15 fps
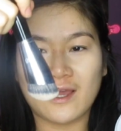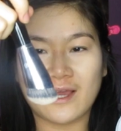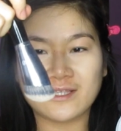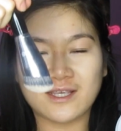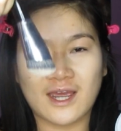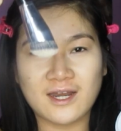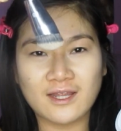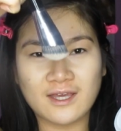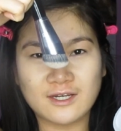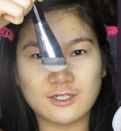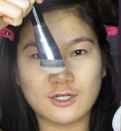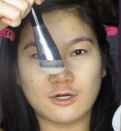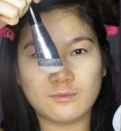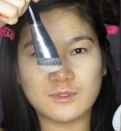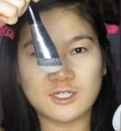It's kind of like
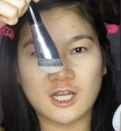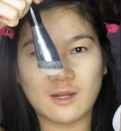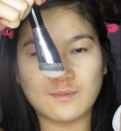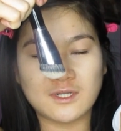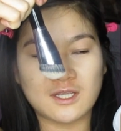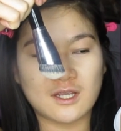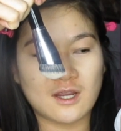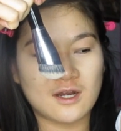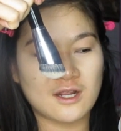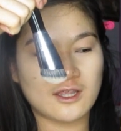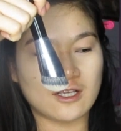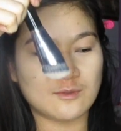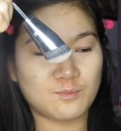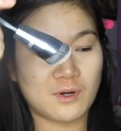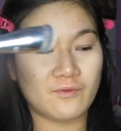dome shaped here, and I
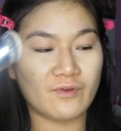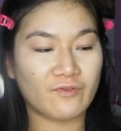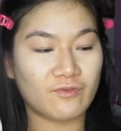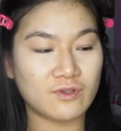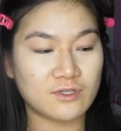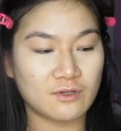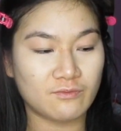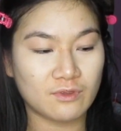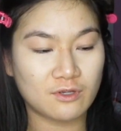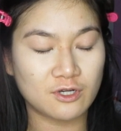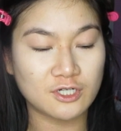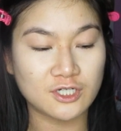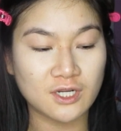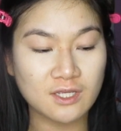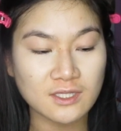think it's perfect for using with
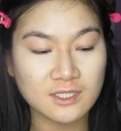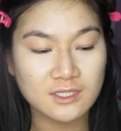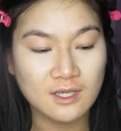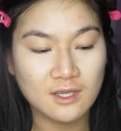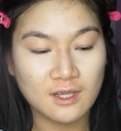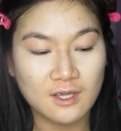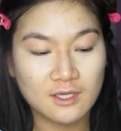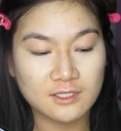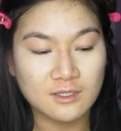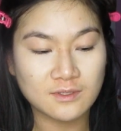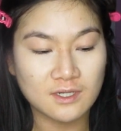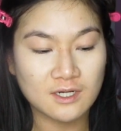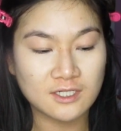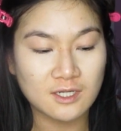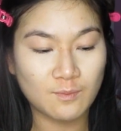cushions. So
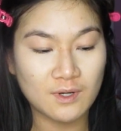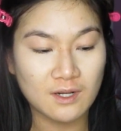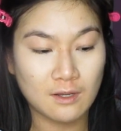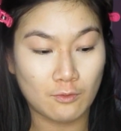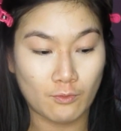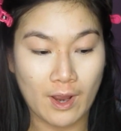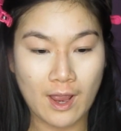it's going to dip it in.